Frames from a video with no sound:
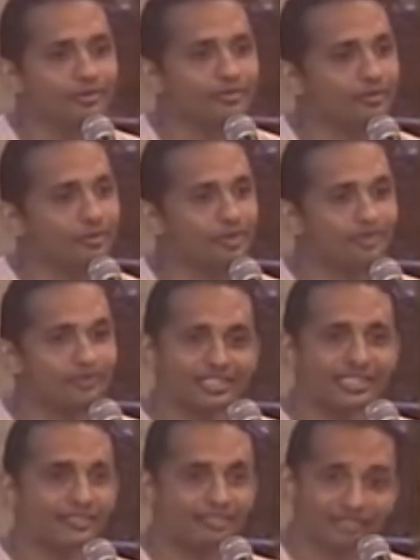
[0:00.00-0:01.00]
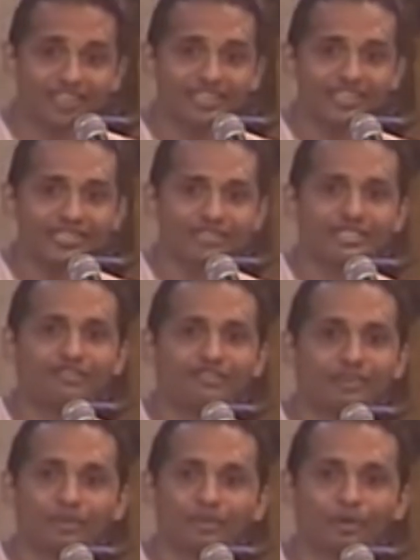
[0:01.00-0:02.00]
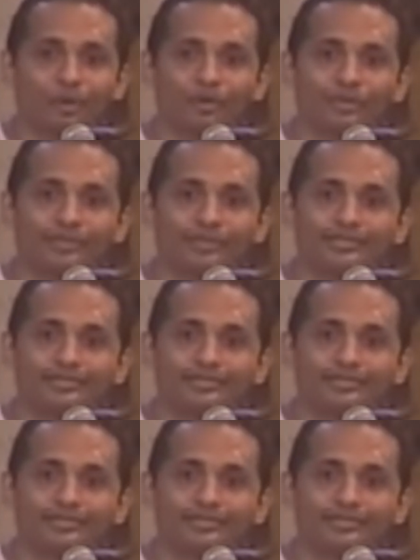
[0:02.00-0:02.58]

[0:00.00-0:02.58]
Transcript: For if we say this in front of Prabhupada,